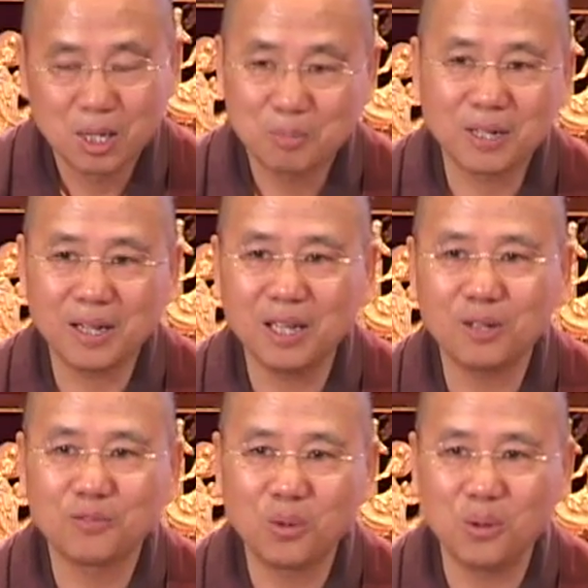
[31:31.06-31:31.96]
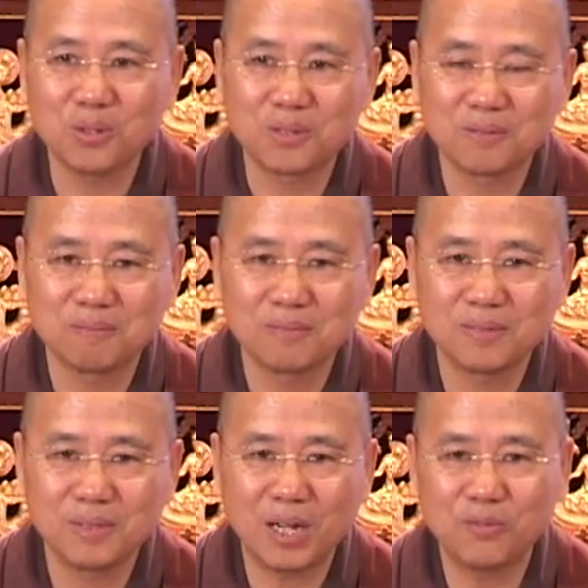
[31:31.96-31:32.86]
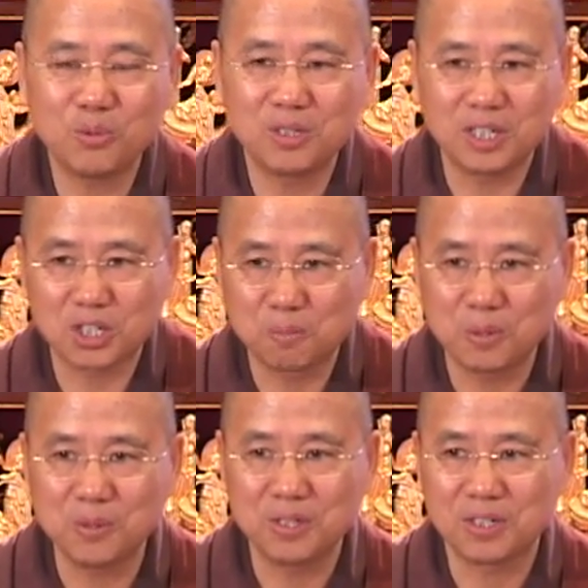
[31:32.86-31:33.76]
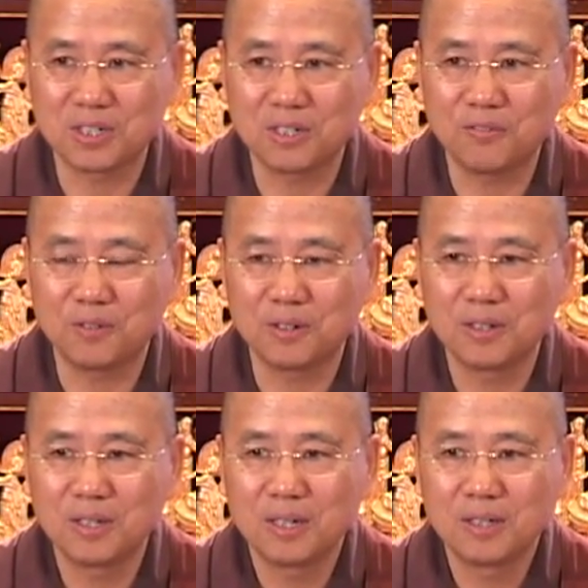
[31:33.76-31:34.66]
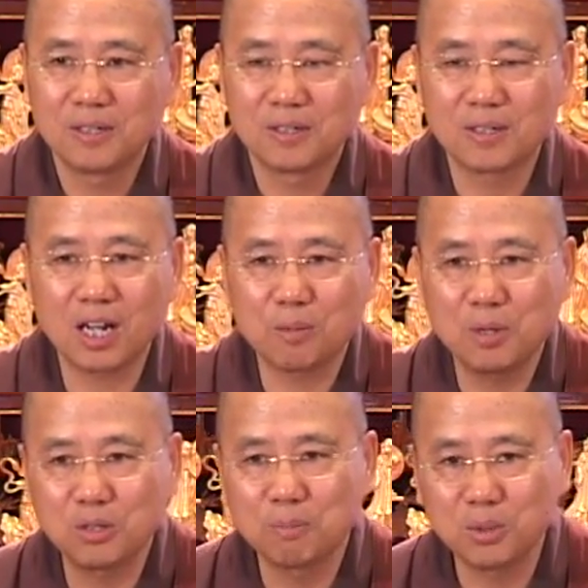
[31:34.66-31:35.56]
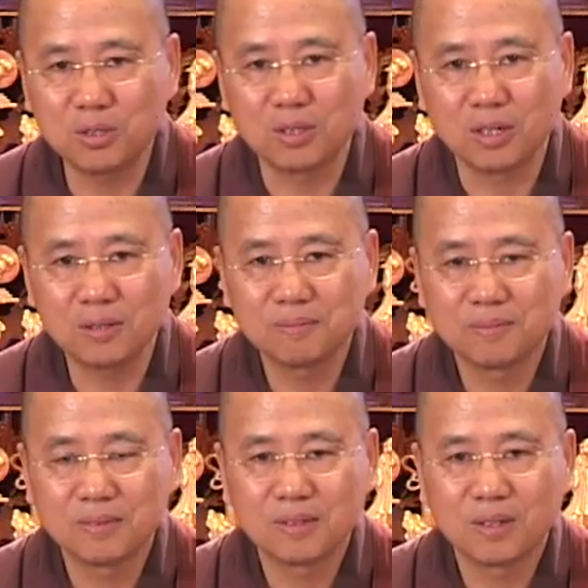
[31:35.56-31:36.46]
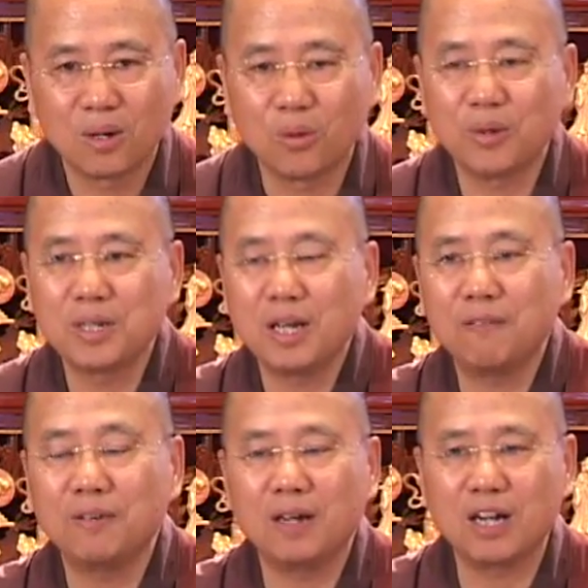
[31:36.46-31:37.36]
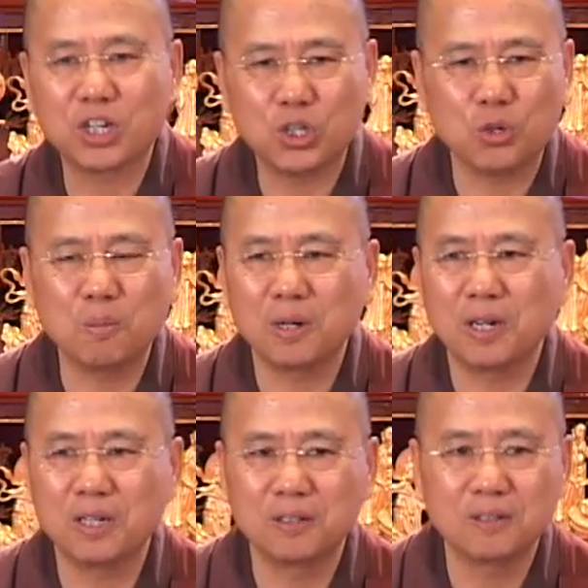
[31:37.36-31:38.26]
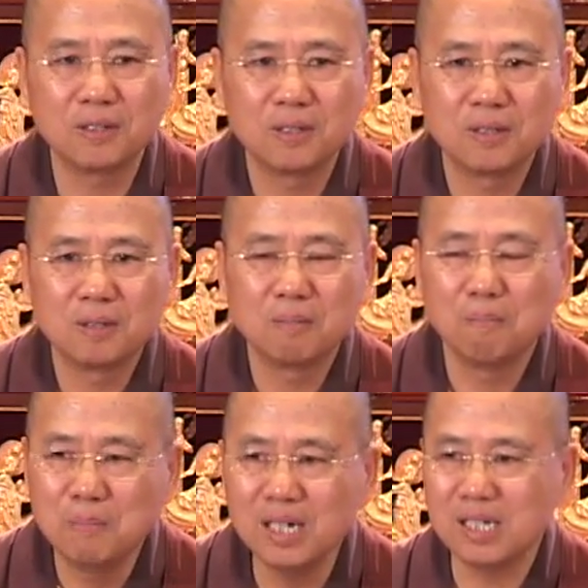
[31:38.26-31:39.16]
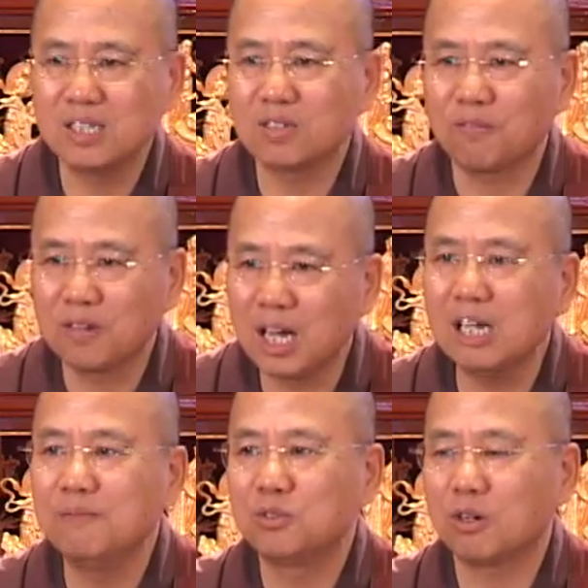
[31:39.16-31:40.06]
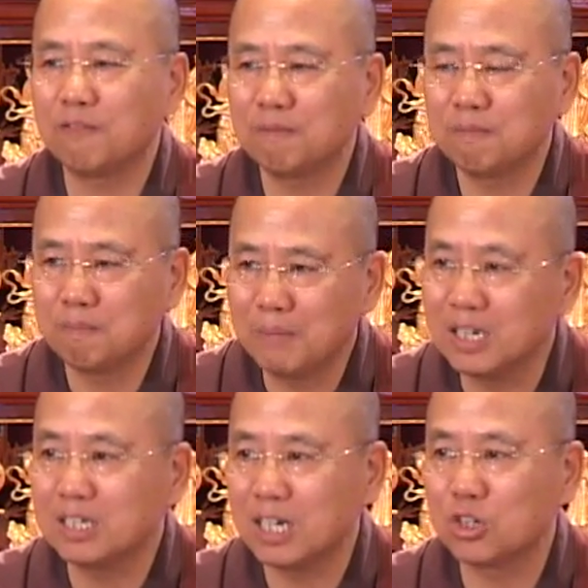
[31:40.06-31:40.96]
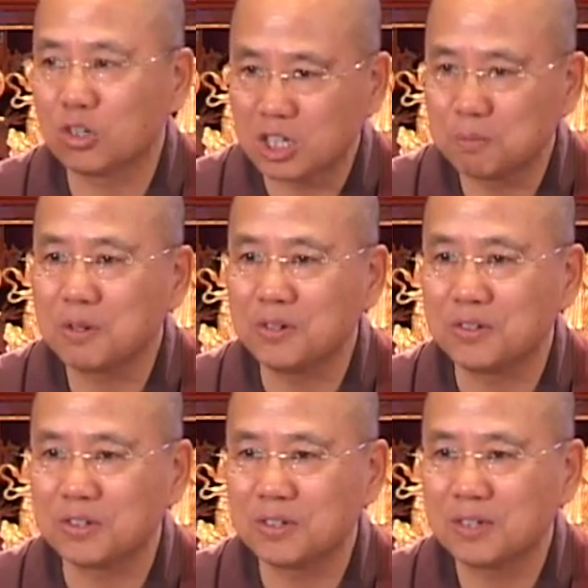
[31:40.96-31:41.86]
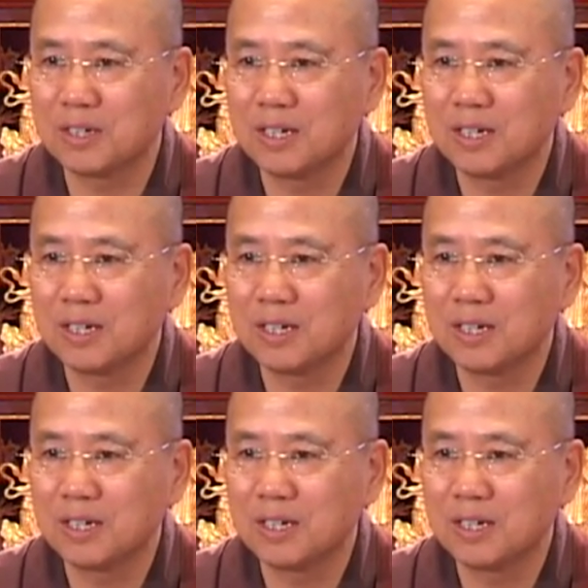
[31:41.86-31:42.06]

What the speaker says: But again, of course, everyone's experience is different. Sakyamuni Buddha already have accumulated millions of lives of meditation experiences,